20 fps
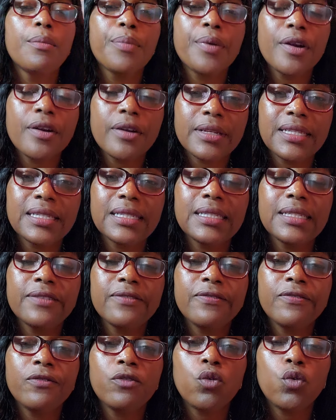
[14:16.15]
Persons
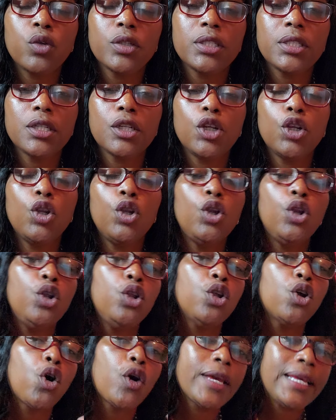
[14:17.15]
vote
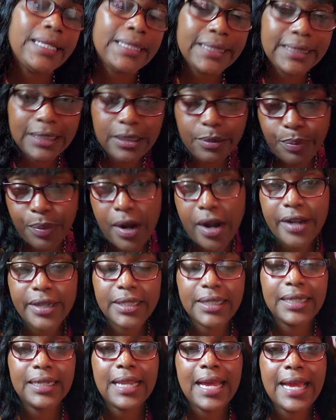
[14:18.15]
loyalty to
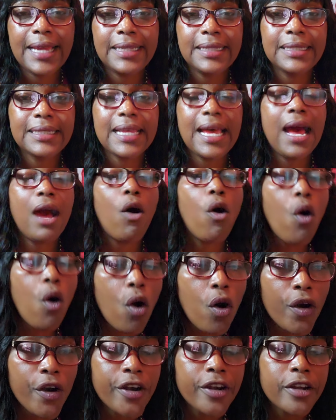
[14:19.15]
party lines
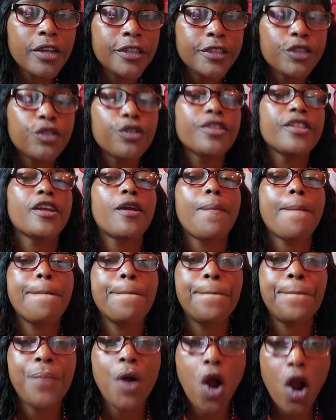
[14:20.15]
or to their
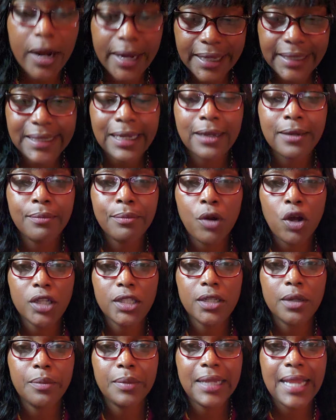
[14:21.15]
pocket and
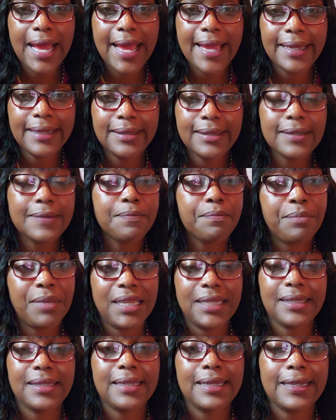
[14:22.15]
bottom lines,
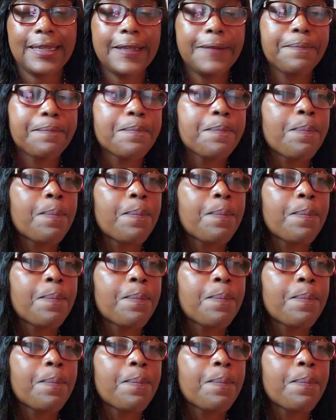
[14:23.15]
basically.